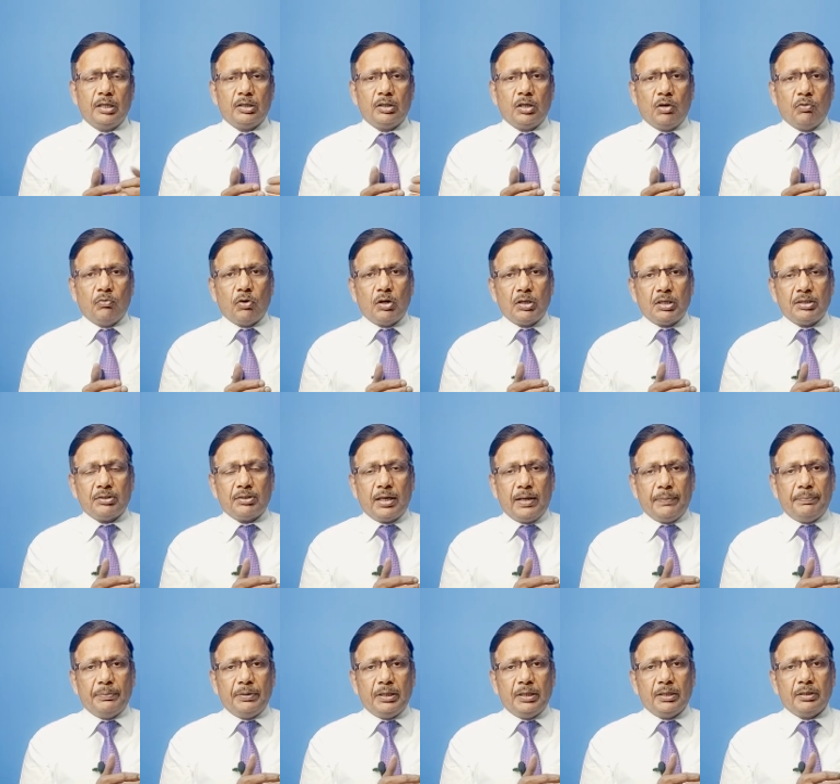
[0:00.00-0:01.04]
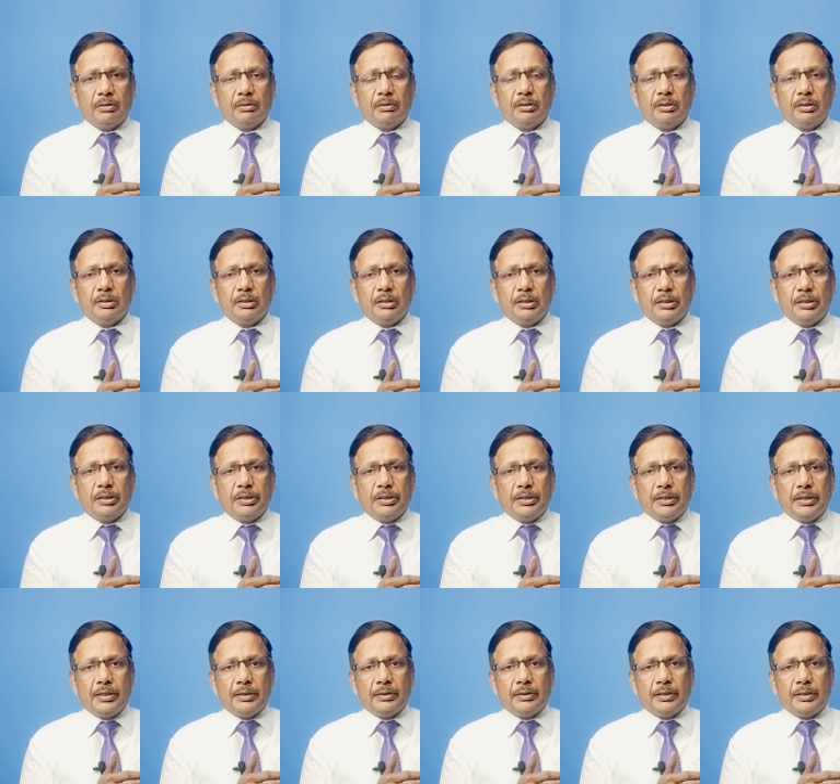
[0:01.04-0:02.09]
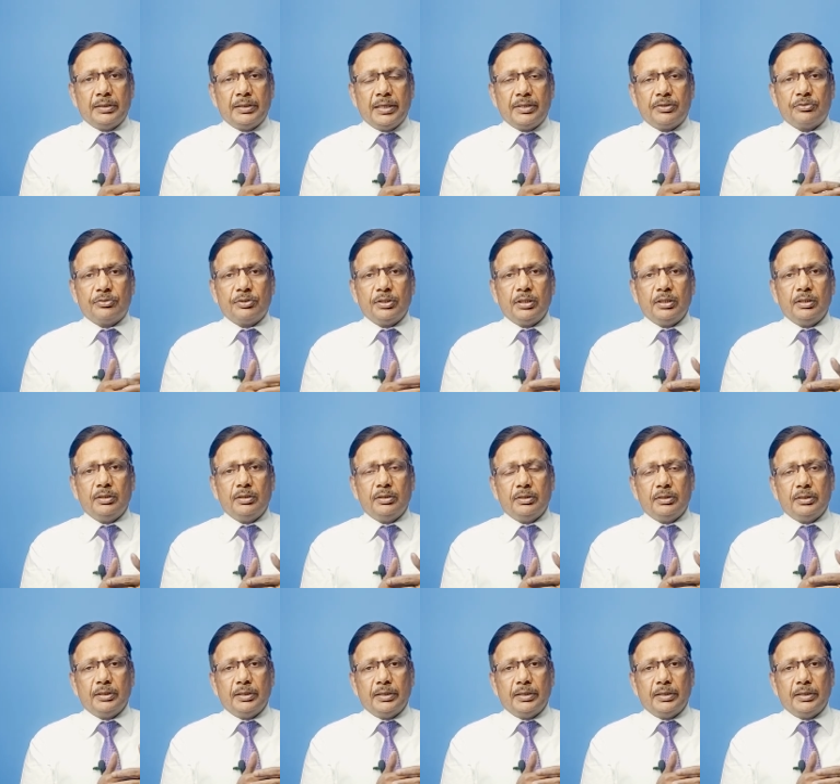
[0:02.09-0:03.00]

Now what is happening in the Dead Sea?